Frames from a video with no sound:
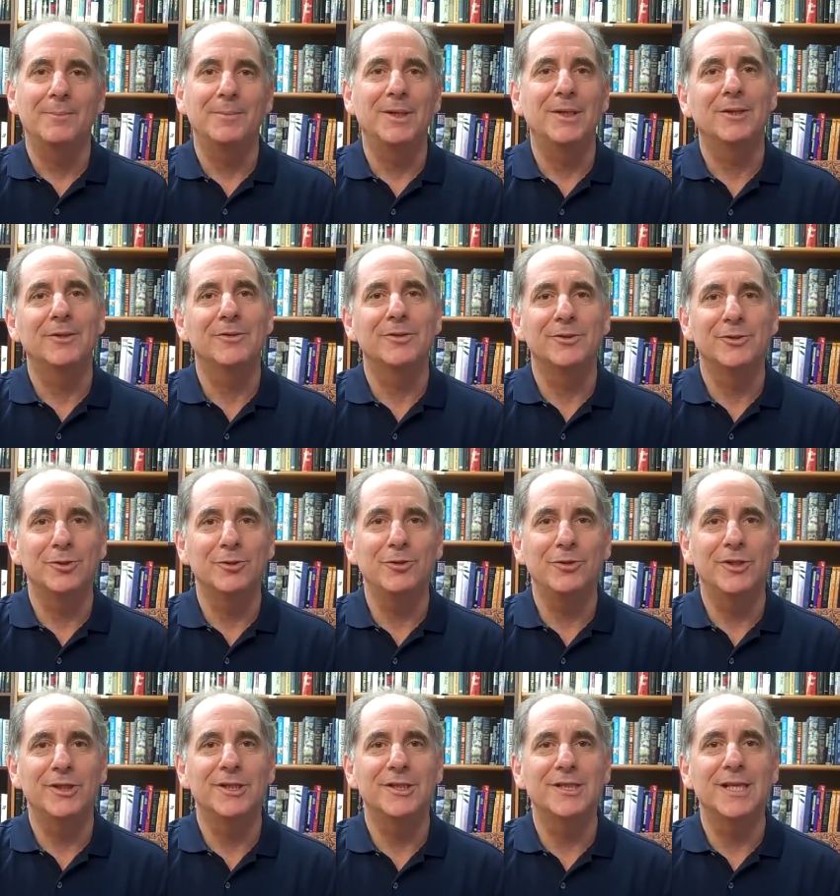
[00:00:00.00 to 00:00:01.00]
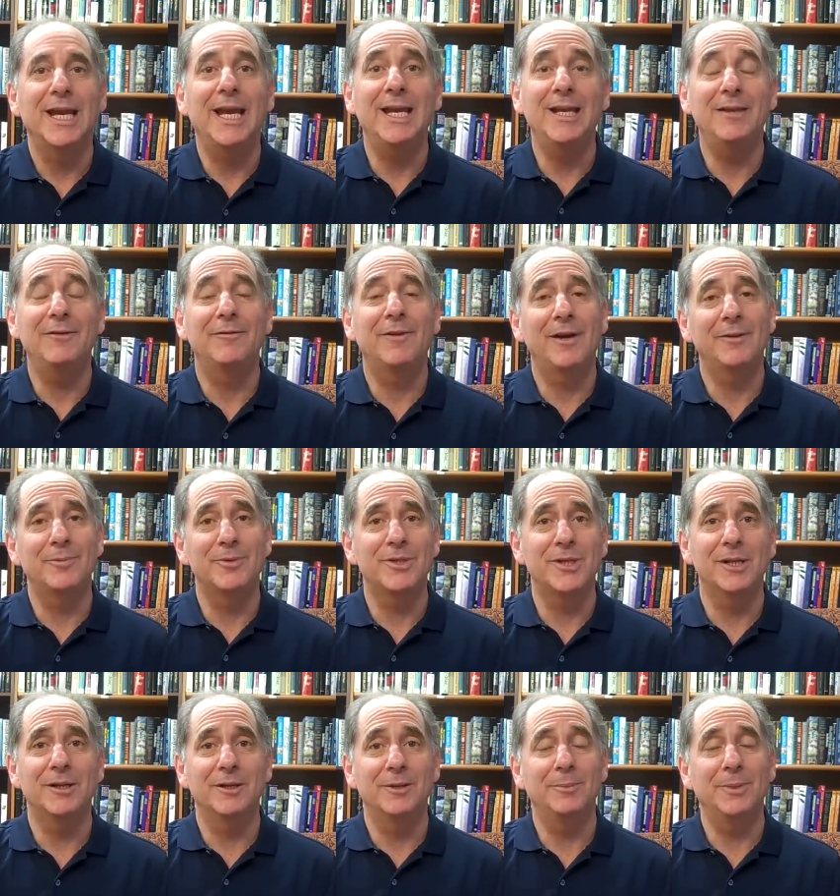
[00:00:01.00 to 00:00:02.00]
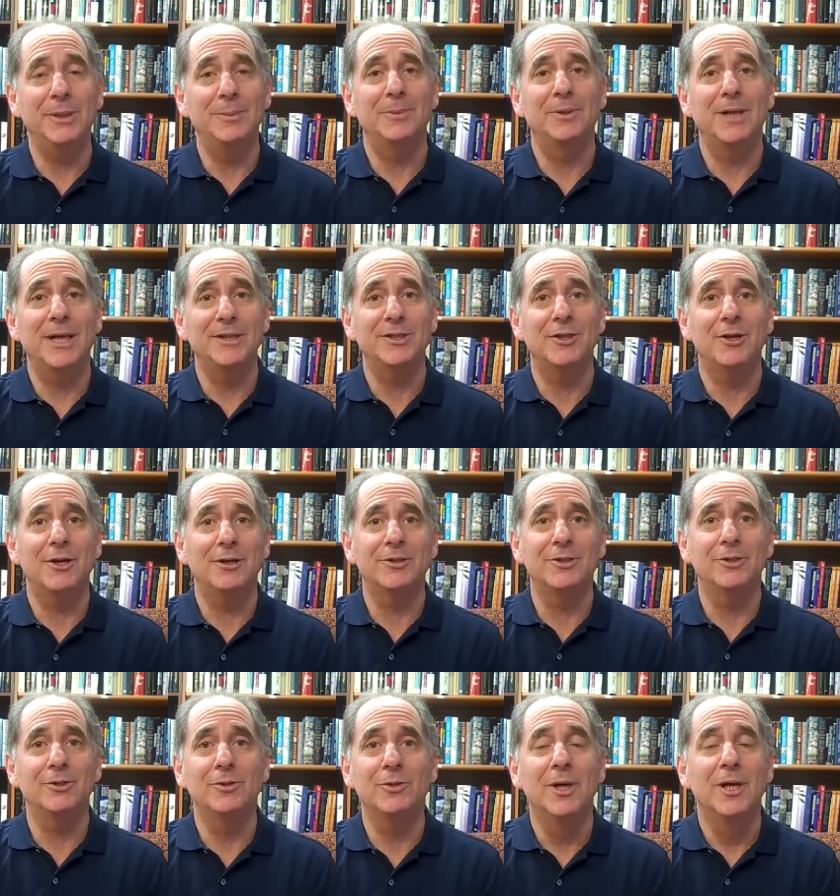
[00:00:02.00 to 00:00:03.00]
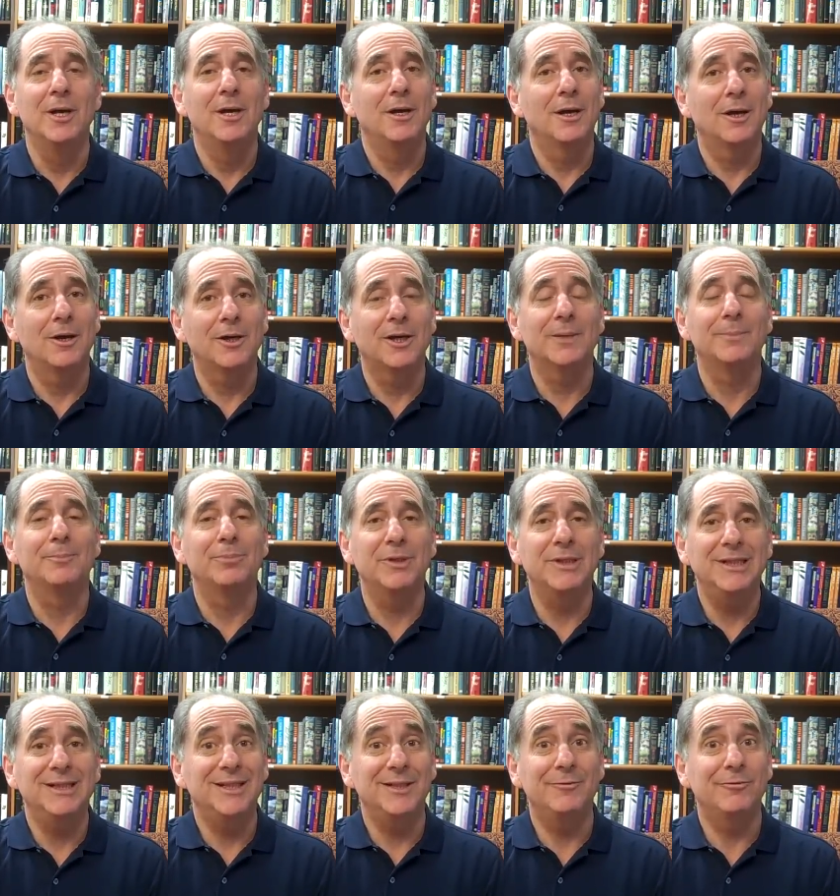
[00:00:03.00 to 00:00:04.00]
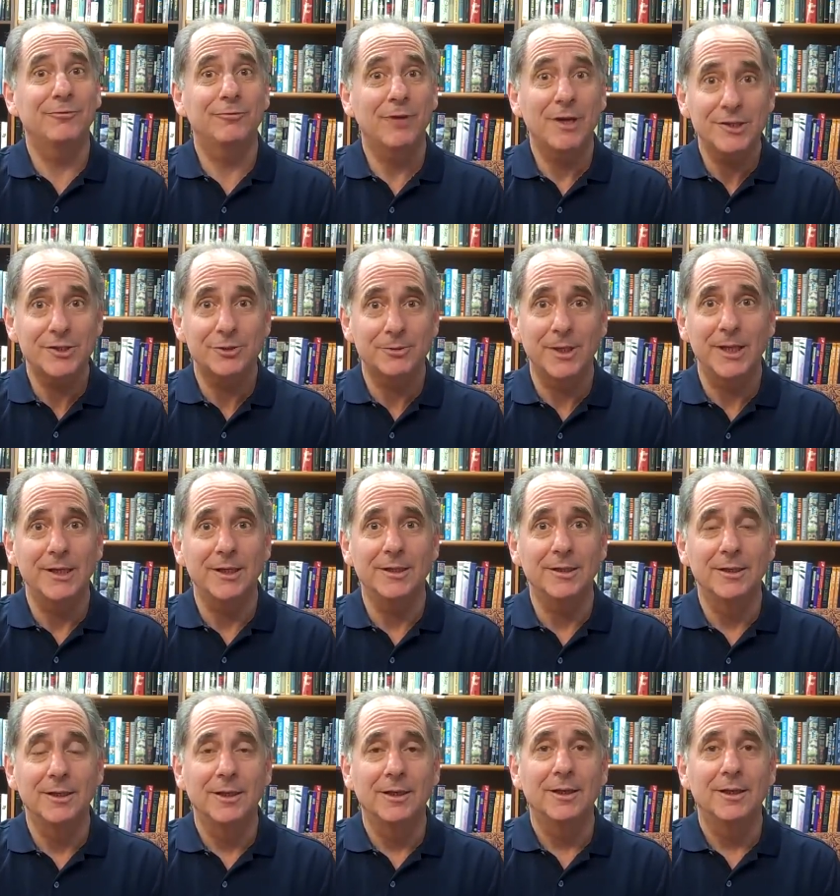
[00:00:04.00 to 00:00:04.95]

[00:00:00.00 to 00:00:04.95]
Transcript: because the truth is 85% of the people I talk to are completely frustrated